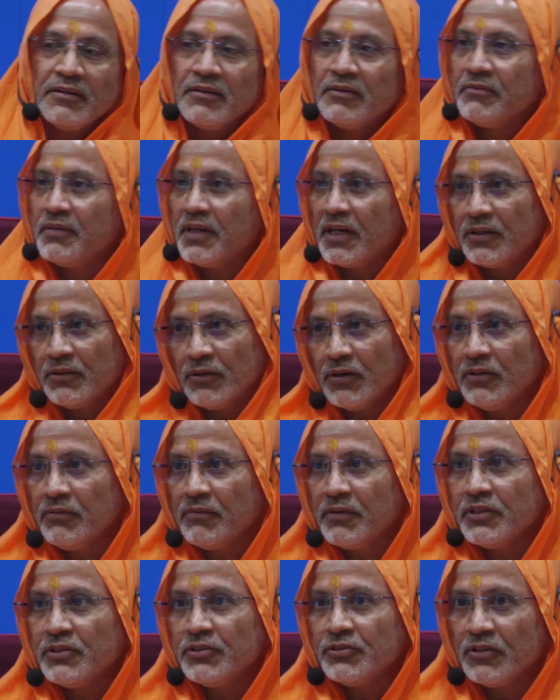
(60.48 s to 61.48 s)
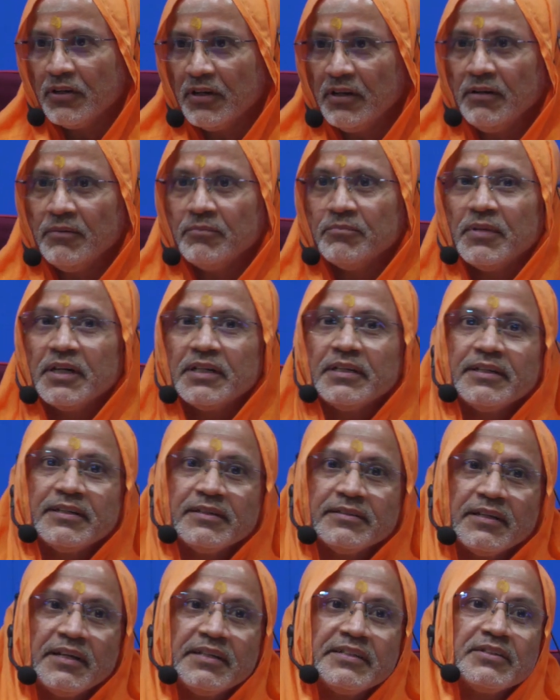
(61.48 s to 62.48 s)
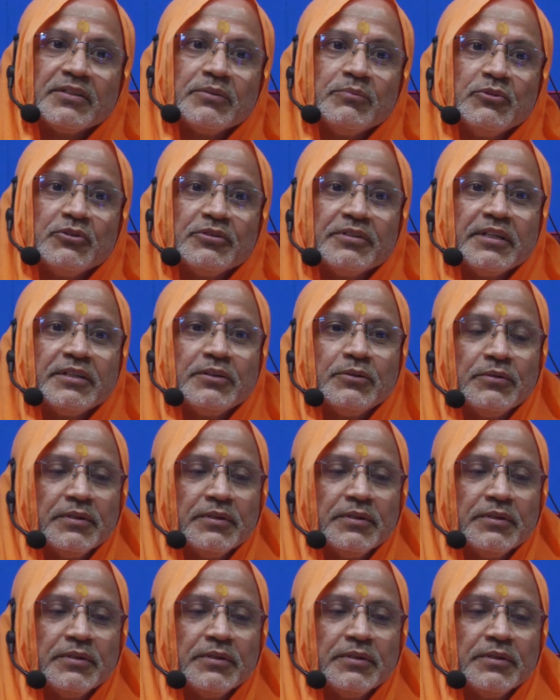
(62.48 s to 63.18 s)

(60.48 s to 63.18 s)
We are not very sure, but it is attributed to